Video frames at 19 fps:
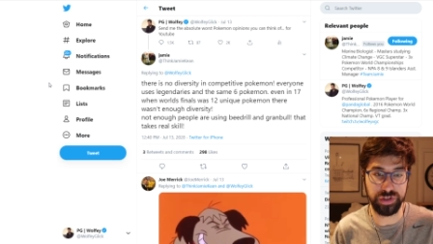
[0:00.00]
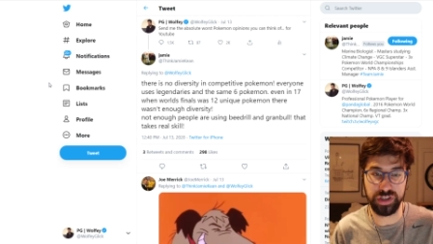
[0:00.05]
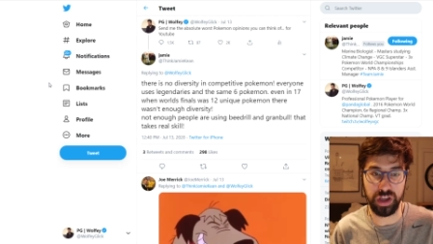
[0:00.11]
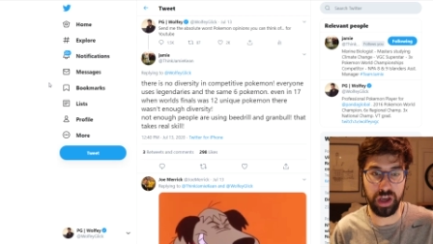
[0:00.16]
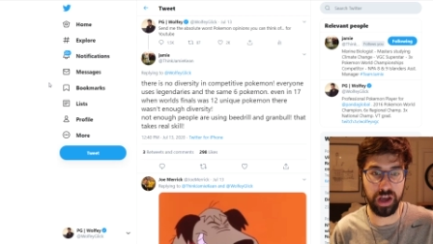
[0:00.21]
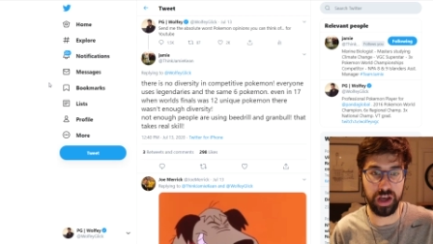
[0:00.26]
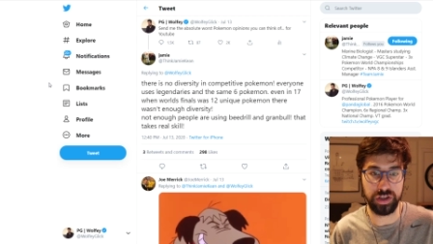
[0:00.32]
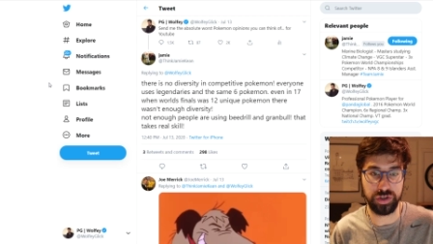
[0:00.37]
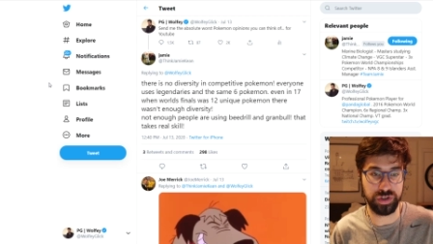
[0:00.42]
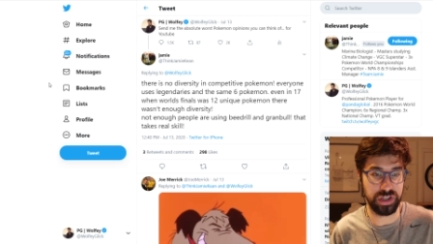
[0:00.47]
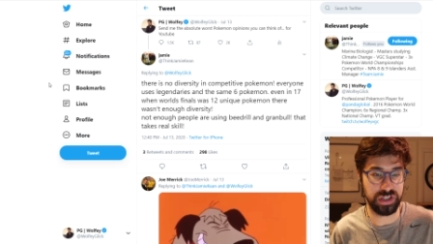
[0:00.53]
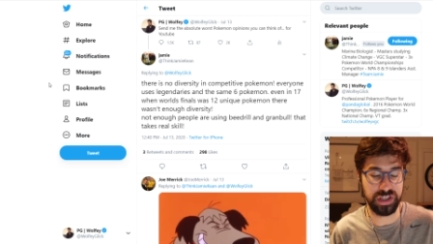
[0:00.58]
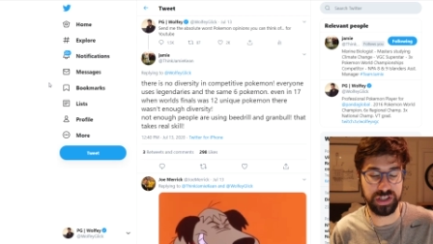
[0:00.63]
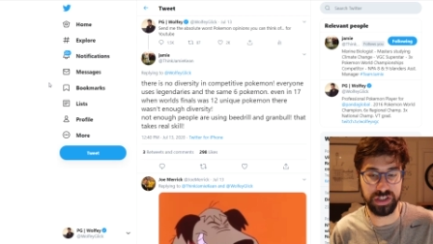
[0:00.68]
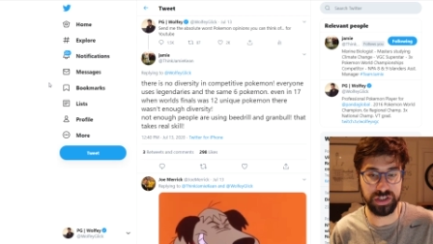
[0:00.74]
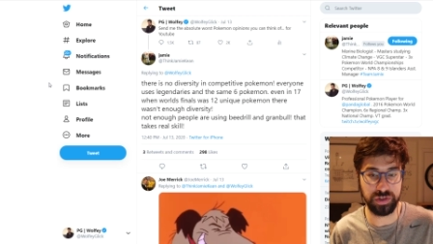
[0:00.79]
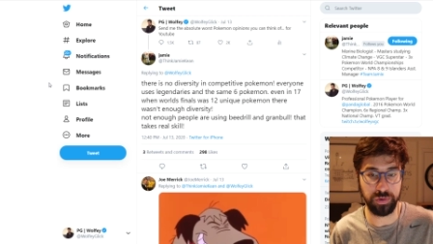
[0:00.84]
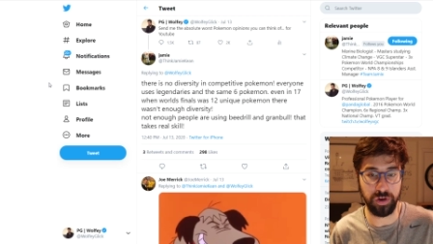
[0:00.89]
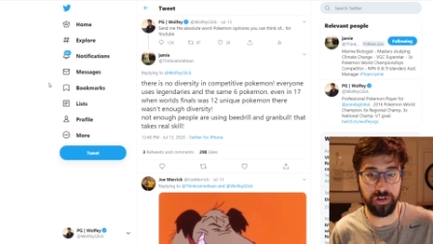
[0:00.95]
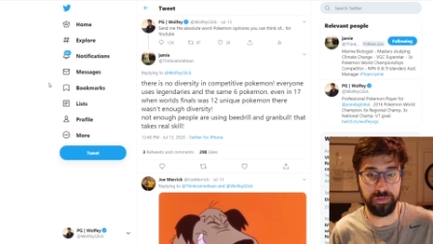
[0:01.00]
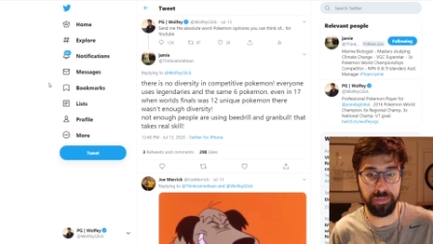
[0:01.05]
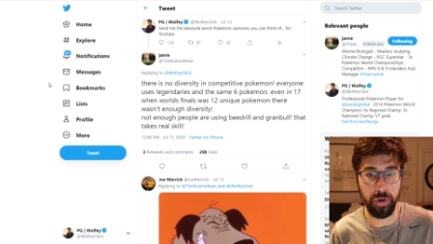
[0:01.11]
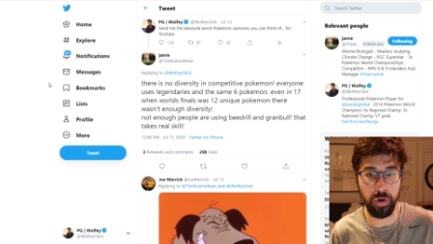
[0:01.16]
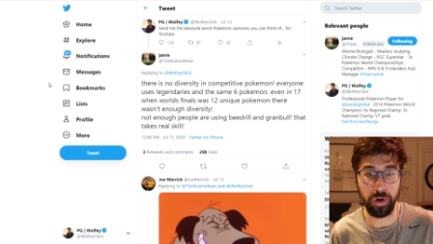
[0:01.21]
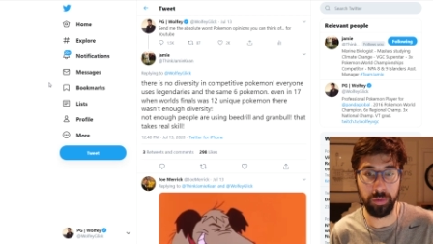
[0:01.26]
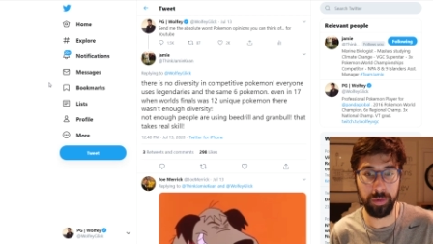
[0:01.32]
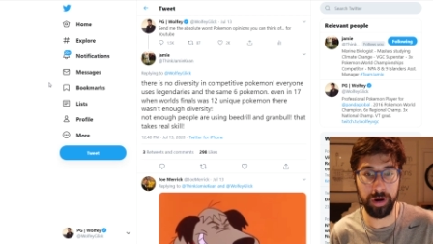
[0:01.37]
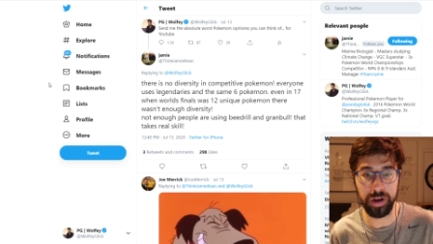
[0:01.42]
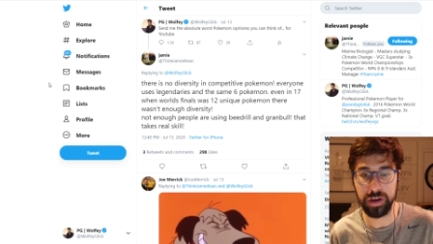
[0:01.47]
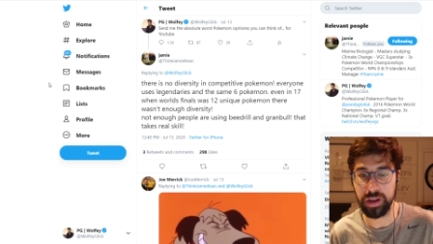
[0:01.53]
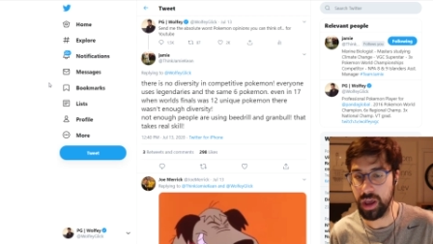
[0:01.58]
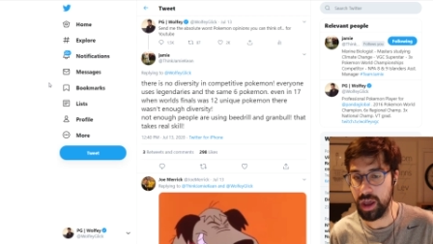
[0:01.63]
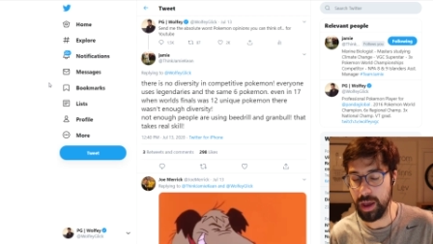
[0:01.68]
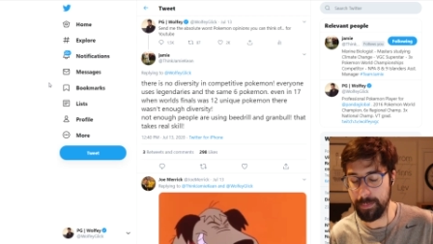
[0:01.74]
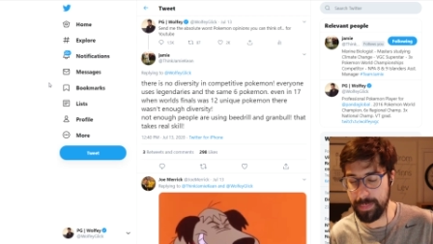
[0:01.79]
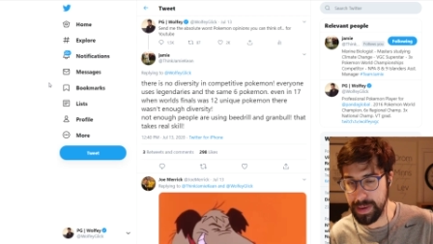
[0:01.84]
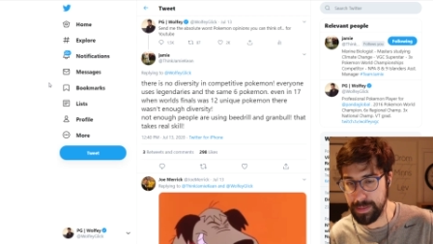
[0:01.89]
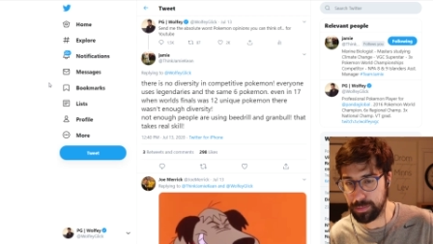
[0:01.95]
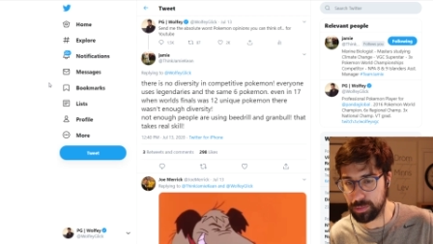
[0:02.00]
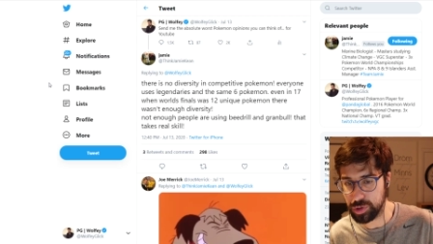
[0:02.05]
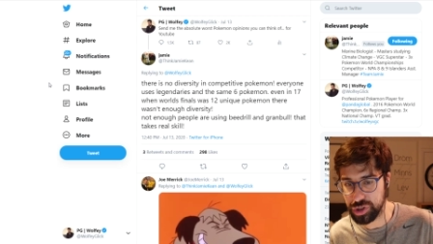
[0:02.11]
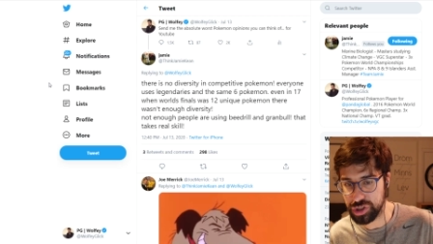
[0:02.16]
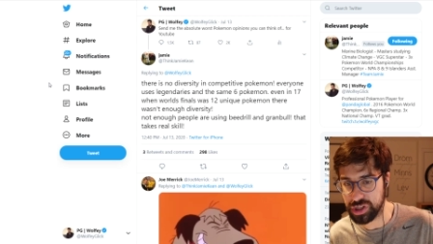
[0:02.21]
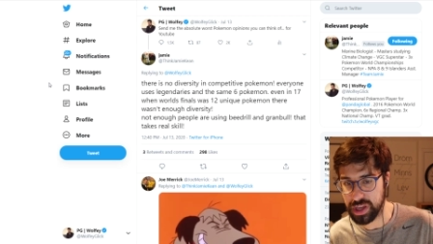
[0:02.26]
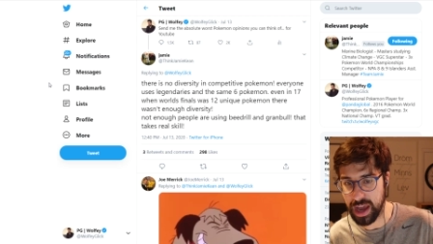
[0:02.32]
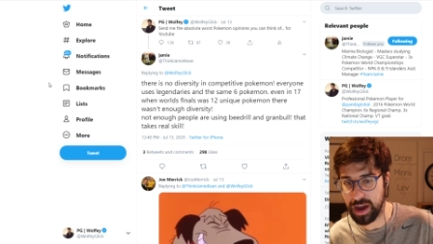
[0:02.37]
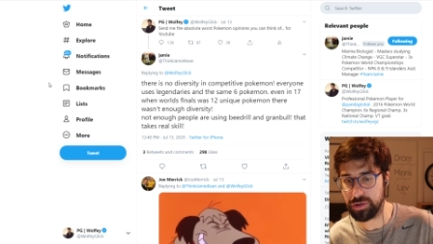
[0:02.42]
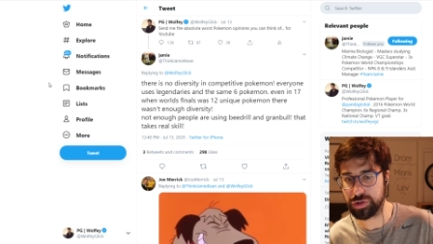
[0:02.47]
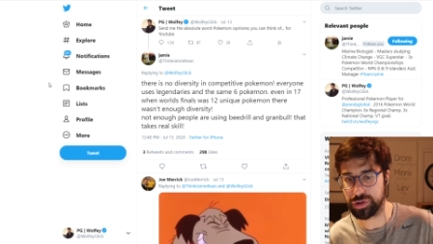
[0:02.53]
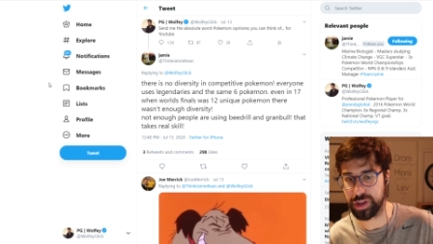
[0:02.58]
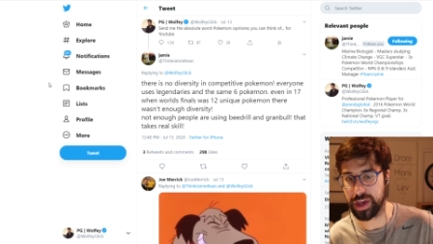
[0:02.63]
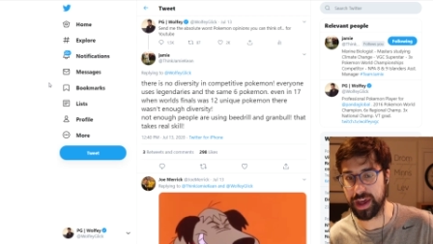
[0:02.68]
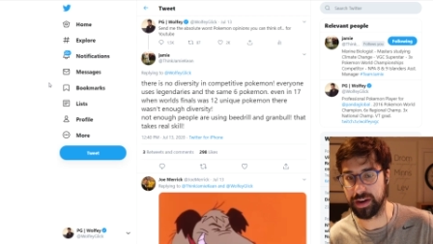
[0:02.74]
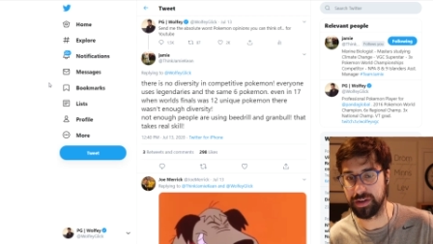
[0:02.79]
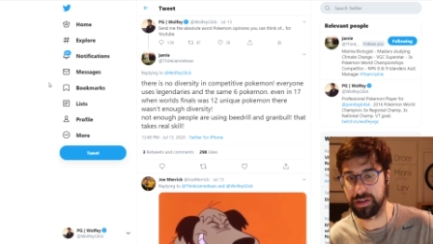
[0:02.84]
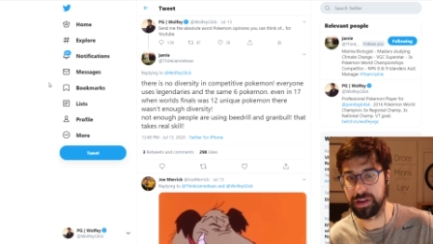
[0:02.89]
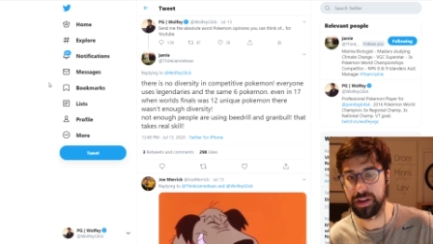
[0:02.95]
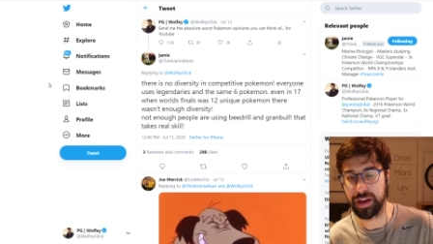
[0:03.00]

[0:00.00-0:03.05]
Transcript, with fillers: uh, six of these 12 Pokemon, people would just counter that.